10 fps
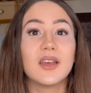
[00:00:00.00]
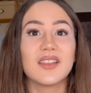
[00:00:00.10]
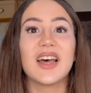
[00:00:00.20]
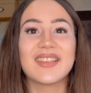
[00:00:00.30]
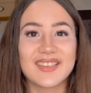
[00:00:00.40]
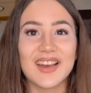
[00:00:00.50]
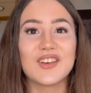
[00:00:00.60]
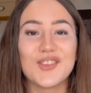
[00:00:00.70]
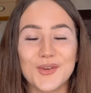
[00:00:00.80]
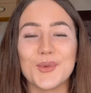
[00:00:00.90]
that side
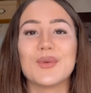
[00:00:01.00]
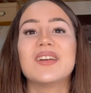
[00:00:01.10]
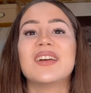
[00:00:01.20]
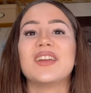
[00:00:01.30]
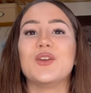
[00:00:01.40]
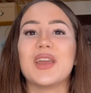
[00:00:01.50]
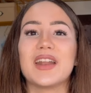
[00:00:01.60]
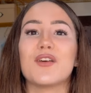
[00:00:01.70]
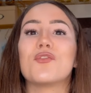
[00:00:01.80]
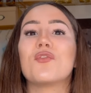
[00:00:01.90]
too. You
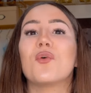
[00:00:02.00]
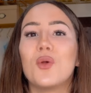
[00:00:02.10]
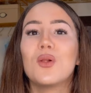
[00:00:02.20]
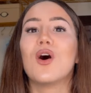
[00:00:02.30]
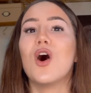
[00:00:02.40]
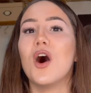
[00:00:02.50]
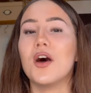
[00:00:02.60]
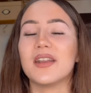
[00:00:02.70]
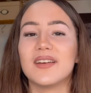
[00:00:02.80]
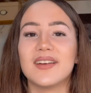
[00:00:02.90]
get a
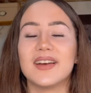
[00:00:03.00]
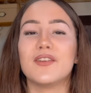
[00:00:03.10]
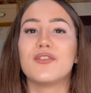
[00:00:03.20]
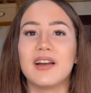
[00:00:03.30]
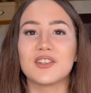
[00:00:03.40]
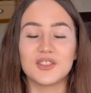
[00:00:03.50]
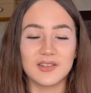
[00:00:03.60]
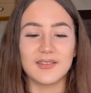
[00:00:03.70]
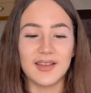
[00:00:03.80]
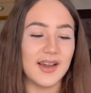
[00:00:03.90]
full-on fashion
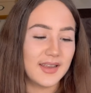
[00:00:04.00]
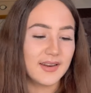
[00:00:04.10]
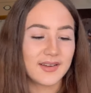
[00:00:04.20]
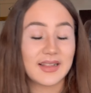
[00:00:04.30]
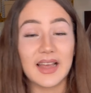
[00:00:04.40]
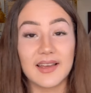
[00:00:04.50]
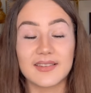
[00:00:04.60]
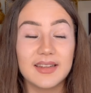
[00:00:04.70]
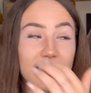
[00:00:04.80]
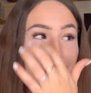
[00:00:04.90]
design class
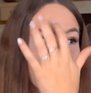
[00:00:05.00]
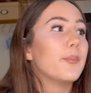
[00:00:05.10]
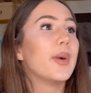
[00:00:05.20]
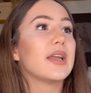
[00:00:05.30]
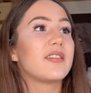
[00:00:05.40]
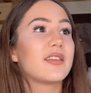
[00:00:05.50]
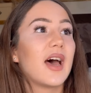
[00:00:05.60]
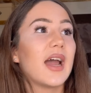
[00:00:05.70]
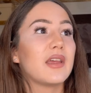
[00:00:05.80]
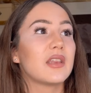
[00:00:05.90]
there. But
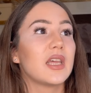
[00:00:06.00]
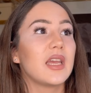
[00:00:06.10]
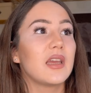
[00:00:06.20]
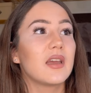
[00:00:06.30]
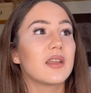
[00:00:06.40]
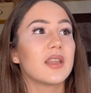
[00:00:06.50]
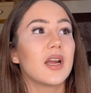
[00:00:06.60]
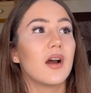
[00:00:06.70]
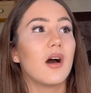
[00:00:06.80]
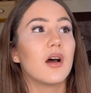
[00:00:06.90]
I think
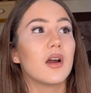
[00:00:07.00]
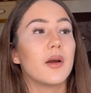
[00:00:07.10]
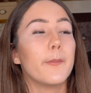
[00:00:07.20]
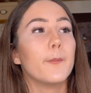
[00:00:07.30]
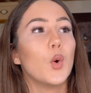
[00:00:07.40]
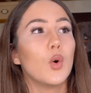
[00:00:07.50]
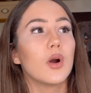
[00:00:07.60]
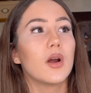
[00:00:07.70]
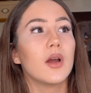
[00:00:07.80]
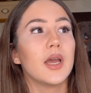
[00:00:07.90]
there are
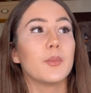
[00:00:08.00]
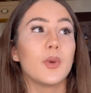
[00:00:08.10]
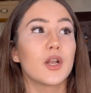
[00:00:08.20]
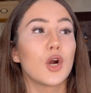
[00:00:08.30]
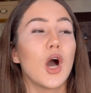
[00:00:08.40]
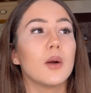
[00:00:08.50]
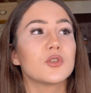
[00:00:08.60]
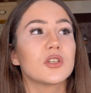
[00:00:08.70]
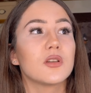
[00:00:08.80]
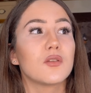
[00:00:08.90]
more and better
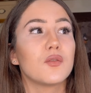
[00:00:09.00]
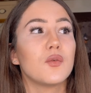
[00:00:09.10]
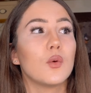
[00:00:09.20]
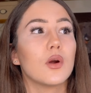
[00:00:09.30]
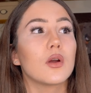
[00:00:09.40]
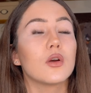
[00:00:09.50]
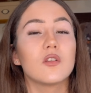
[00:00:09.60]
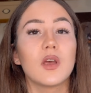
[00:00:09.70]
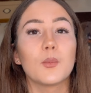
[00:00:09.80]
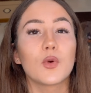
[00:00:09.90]
options for
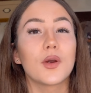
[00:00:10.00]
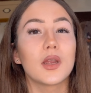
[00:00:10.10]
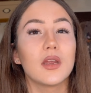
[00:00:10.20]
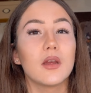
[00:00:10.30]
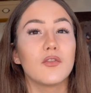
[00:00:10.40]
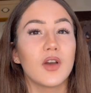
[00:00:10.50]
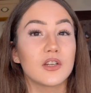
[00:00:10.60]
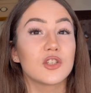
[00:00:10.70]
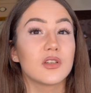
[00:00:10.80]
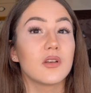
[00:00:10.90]
contemporary
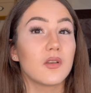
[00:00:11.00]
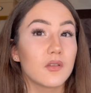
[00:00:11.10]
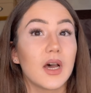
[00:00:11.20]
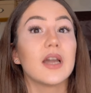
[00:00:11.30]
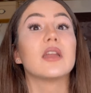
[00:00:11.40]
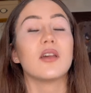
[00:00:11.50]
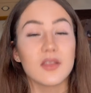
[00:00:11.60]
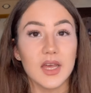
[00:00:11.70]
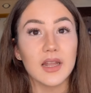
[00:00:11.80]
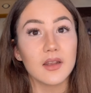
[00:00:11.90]
fashion design
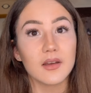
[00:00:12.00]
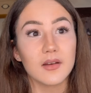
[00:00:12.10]
than